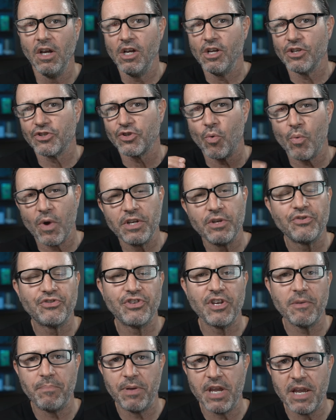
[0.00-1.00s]
So when you
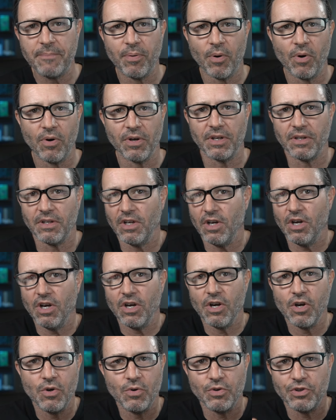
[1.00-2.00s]
see people
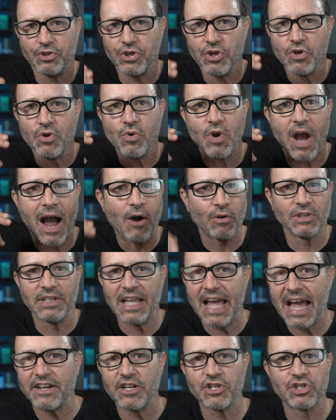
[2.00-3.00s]
who do
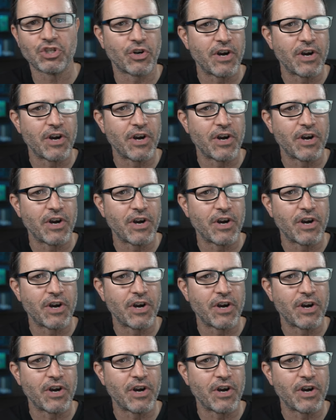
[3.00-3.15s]
outlandish,